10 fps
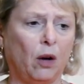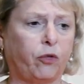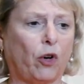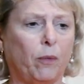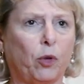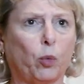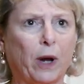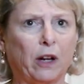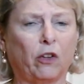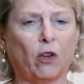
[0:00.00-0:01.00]
from the
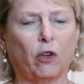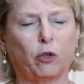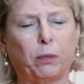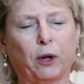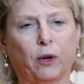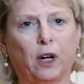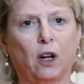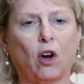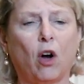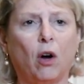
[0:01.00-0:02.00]
Renaissance
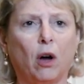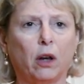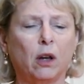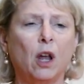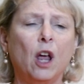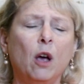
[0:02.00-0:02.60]
period on.